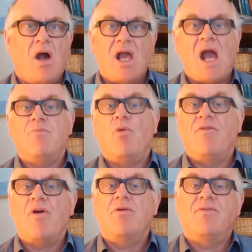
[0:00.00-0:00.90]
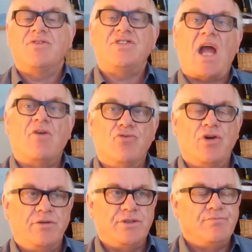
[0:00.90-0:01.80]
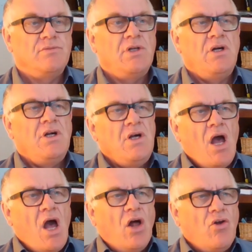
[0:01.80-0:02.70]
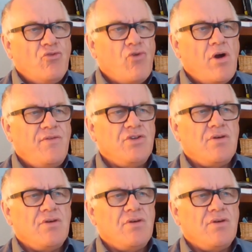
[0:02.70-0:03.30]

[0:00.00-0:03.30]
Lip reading: I had my very set routes. A lot of driving